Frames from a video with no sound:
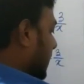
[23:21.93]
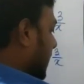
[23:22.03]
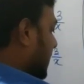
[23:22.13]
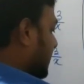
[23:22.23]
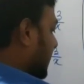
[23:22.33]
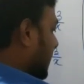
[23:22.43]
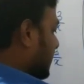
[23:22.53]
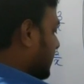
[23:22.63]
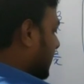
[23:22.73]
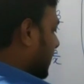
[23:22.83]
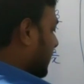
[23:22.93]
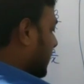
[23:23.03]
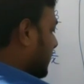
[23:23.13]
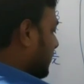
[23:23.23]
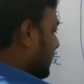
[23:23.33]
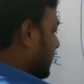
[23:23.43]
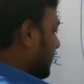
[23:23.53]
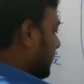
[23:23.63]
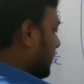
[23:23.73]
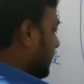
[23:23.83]
x minus 3 equals to
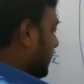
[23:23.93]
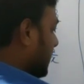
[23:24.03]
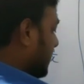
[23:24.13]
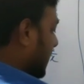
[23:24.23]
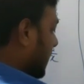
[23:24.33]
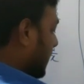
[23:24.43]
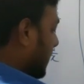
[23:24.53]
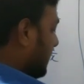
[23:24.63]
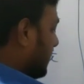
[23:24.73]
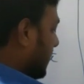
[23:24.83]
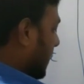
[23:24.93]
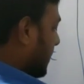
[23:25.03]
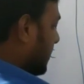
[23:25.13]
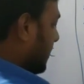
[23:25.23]
0. This line gives x